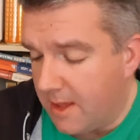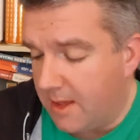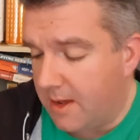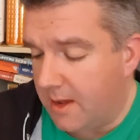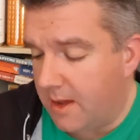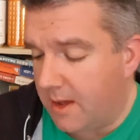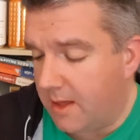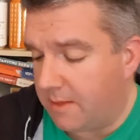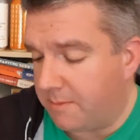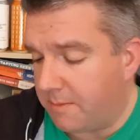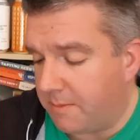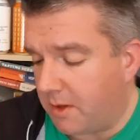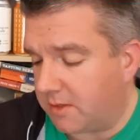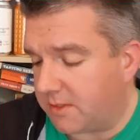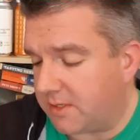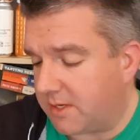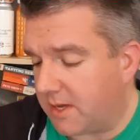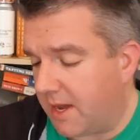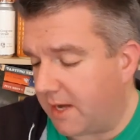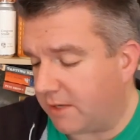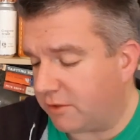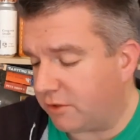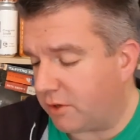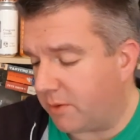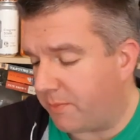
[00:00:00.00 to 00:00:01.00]
the malts
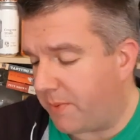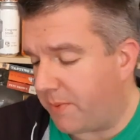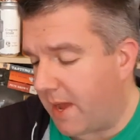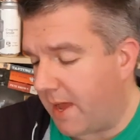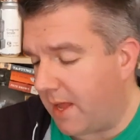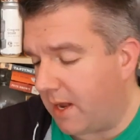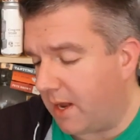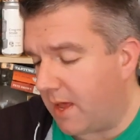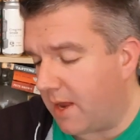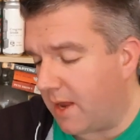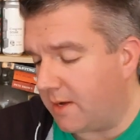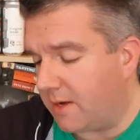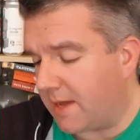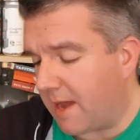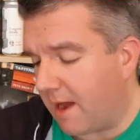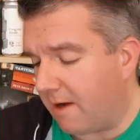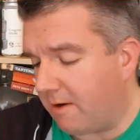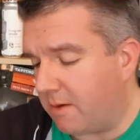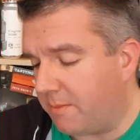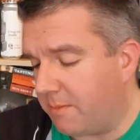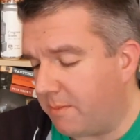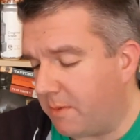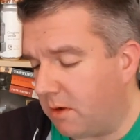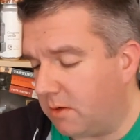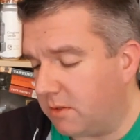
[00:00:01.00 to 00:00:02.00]
are extra pale and
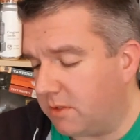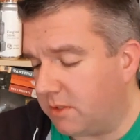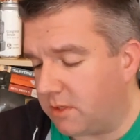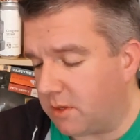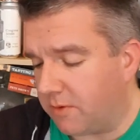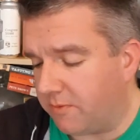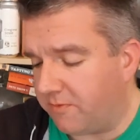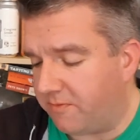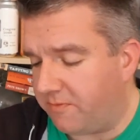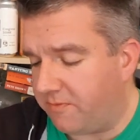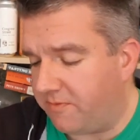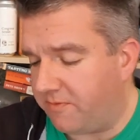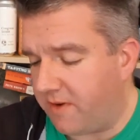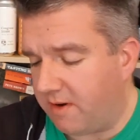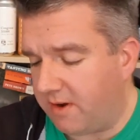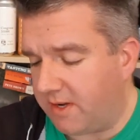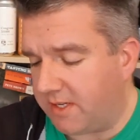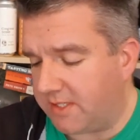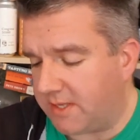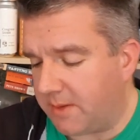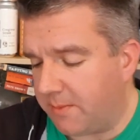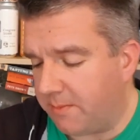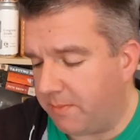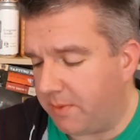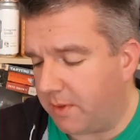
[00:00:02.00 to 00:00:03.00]
caramel malts, so very
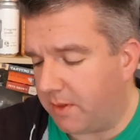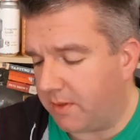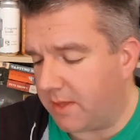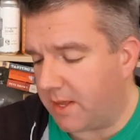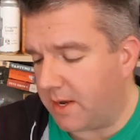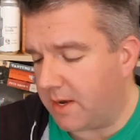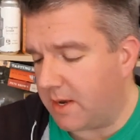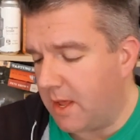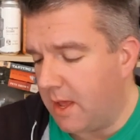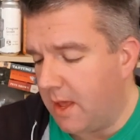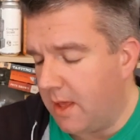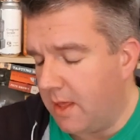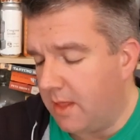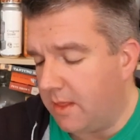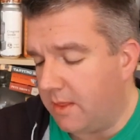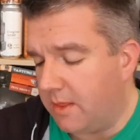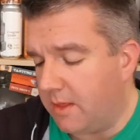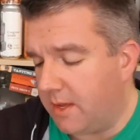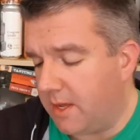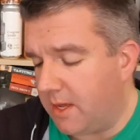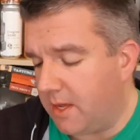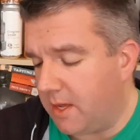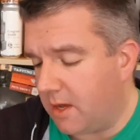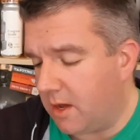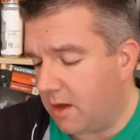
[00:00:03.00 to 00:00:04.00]
simple. Then
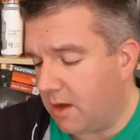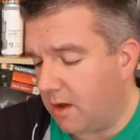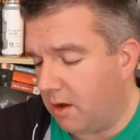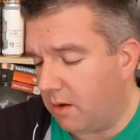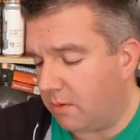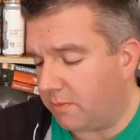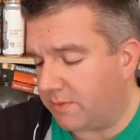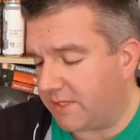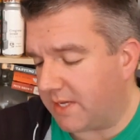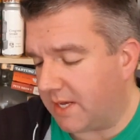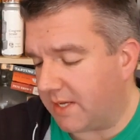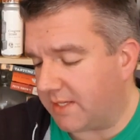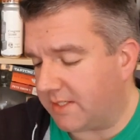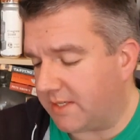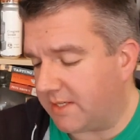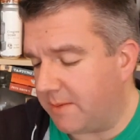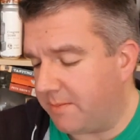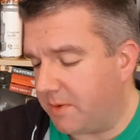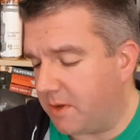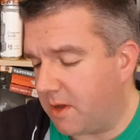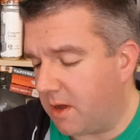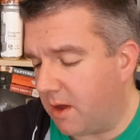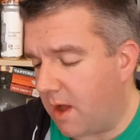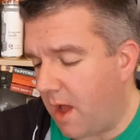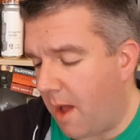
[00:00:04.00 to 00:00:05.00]
the hops are
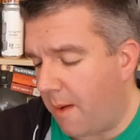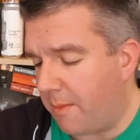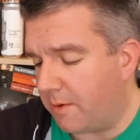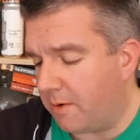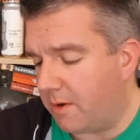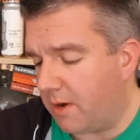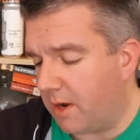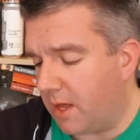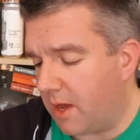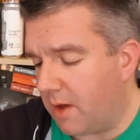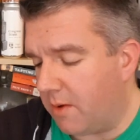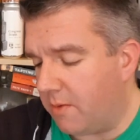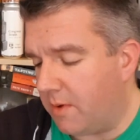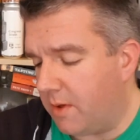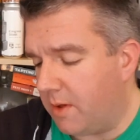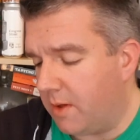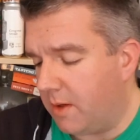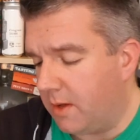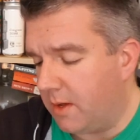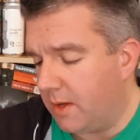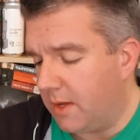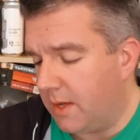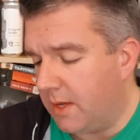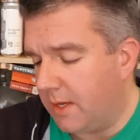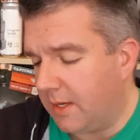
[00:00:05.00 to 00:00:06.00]
Simcoe, Amarillo,
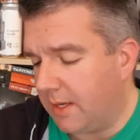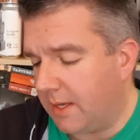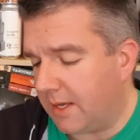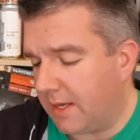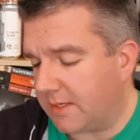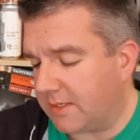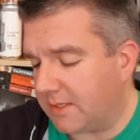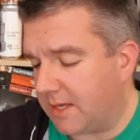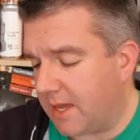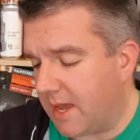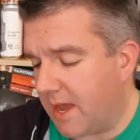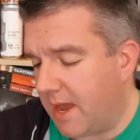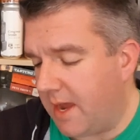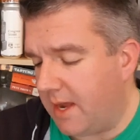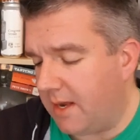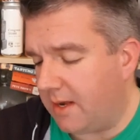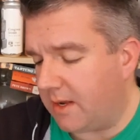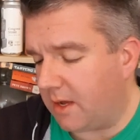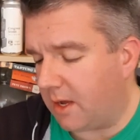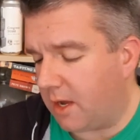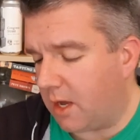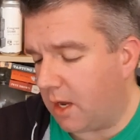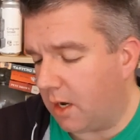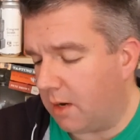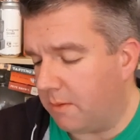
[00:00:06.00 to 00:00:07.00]

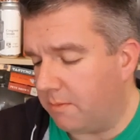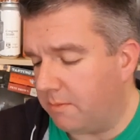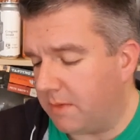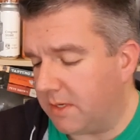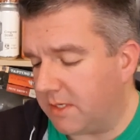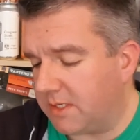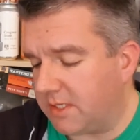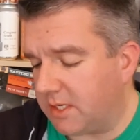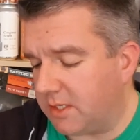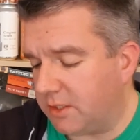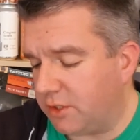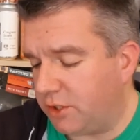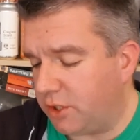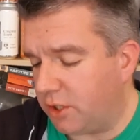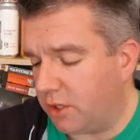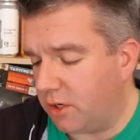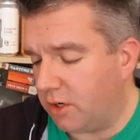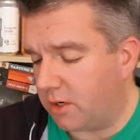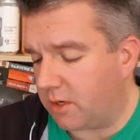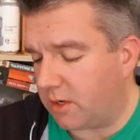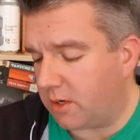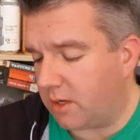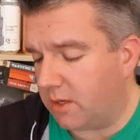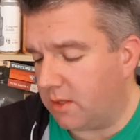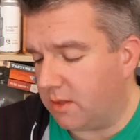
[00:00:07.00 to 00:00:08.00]
Cascade, Columbus and
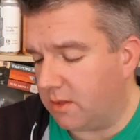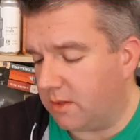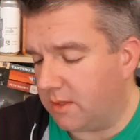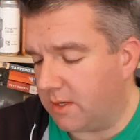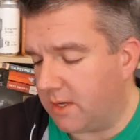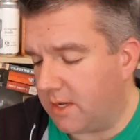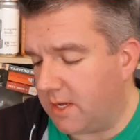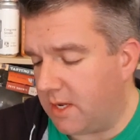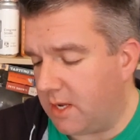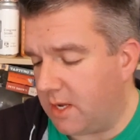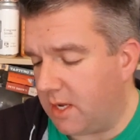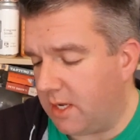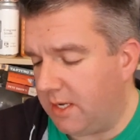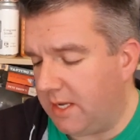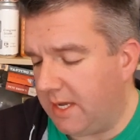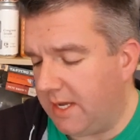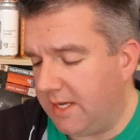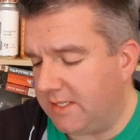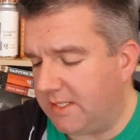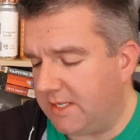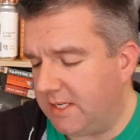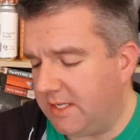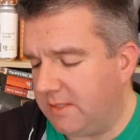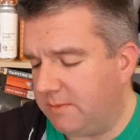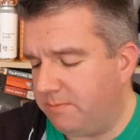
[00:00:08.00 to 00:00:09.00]
Chinook, and the
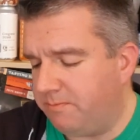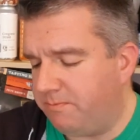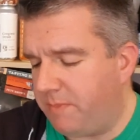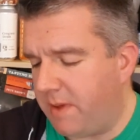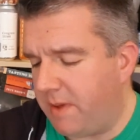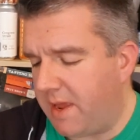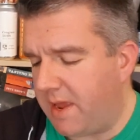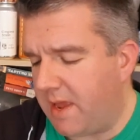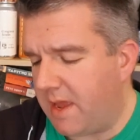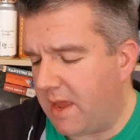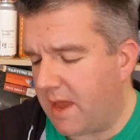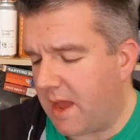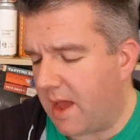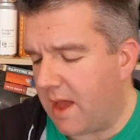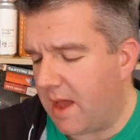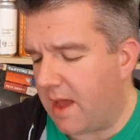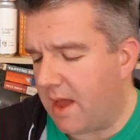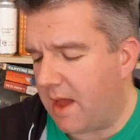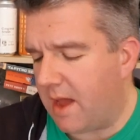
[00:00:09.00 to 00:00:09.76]
yeast is BRY.